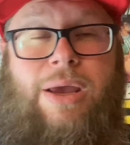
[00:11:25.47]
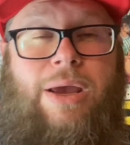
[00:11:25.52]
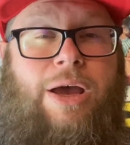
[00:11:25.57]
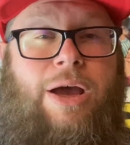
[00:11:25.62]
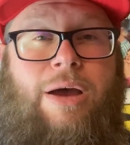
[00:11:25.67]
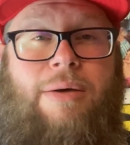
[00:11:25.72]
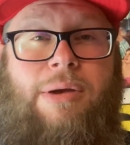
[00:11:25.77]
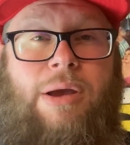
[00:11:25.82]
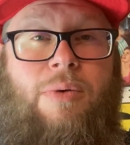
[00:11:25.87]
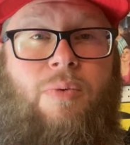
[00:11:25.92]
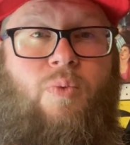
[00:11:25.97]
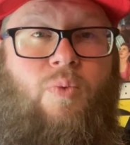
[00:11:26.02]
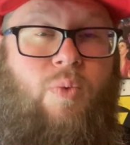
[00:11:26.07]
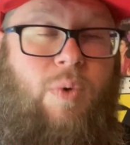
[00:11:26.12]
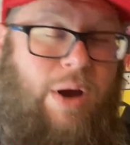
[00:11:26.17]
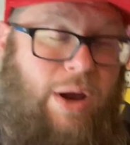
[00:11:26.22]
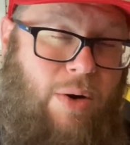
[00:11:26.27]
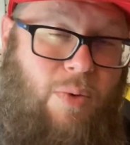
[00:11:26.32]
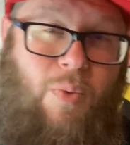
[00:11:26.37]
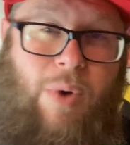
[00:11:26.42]

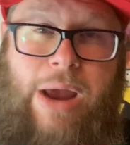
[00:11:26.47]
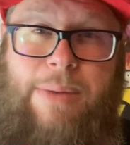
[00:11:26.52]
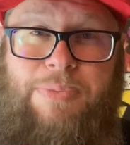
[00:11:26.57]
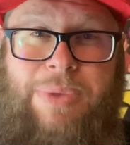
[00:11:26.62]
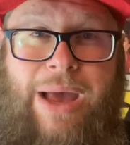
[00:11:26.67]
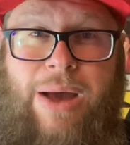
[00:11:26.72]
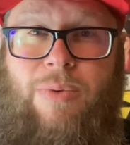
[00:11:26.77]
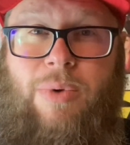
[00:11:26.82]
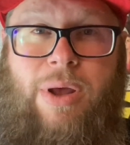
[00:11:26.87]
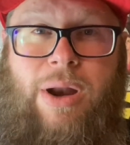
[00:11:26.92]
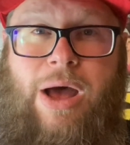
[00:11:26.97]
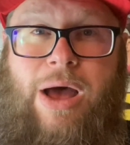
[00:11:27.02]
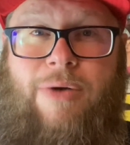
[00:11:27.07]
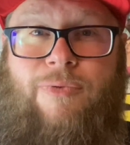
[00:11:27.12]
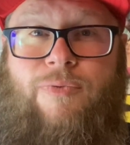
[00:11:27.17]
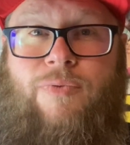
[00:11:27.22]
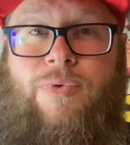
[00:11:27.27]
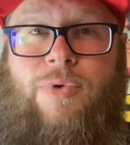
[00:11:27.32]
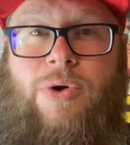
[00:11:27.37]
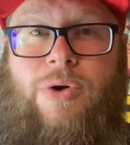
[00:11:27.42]
We're going to wipe that one
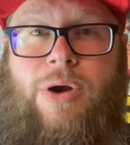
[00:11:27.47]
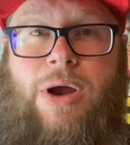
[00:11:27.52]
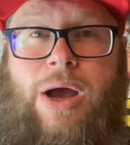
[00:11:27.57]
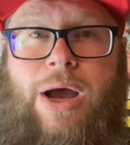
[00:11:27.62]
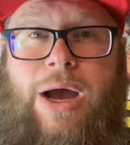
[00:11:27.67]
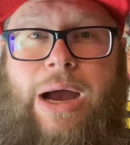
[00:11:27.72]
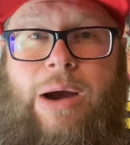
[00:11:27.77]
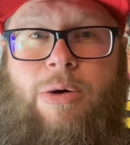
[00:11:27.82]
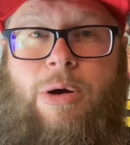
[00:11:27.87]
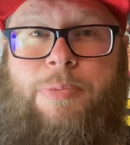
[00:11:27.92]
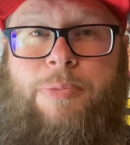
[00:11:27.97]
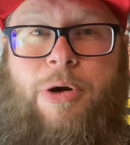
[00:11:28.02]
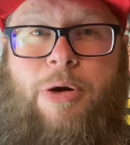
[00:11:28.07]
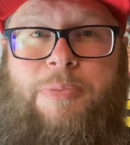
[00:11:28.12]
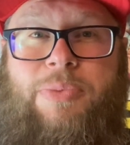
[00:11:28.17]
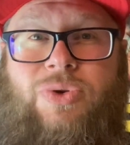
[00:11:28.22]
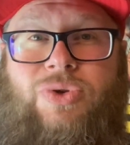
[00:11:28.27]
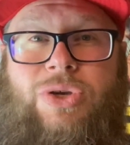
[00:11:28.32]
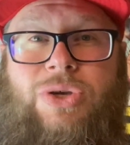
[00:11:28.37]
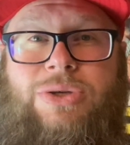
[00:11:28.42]
off for our
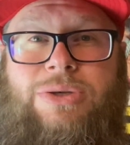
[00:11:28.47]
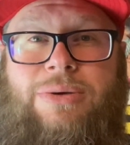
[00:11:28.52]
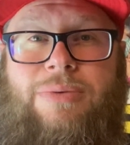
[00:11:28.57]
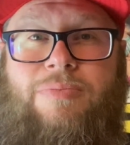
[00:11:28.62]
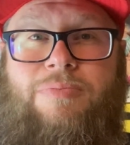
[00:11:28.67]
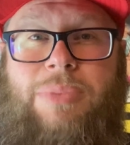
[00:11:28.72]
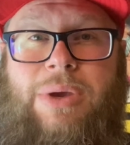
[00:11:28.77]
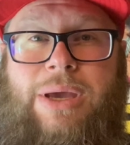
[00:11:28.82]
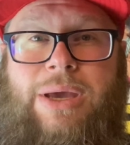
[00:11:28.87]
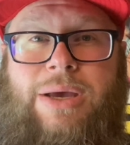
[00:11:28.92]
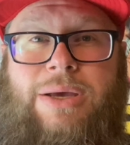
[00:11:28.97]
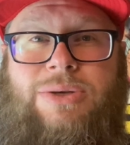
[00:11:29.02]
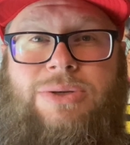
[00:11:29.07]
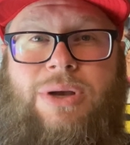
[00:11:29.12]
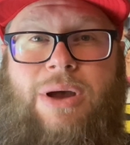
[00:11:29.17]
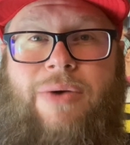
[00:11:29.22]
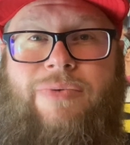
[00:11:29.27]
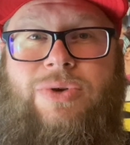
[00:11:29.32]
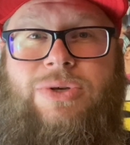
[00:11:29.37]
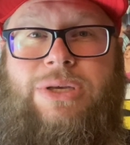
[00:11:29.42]
purposes because
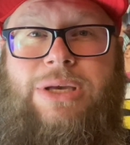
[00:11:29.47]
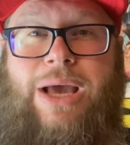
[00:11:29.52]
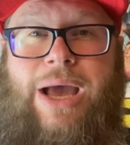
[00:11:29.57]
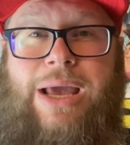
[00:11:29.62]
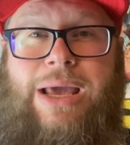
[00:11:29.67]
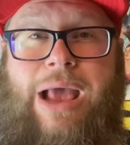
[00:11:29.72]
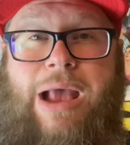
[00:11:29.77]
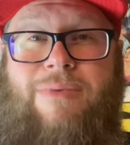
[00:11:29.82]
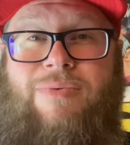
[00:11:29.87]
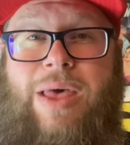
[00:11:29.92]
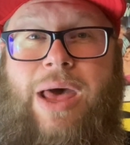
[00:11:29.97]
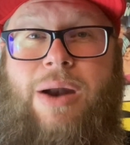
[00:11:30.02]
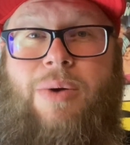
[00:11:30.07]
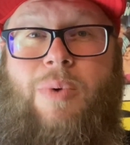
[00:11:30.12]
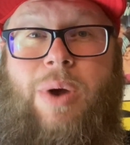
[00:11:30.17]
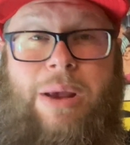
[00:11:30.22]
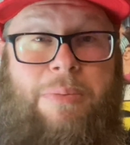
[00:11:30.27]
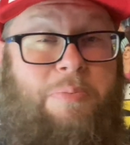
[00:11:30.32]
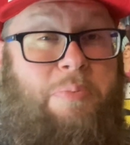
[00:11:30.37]
obviously I gave that away.